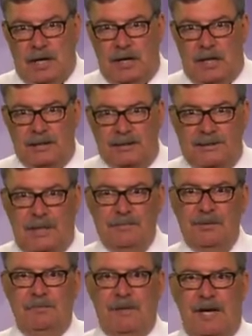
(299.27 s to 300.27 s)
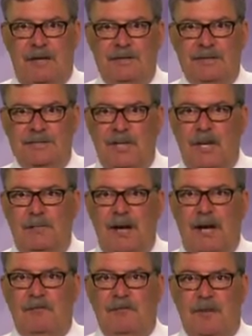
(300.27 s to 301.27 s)
consumption patterns is all
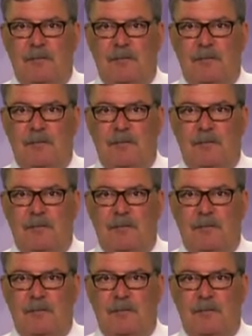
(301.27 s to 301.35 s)
about for the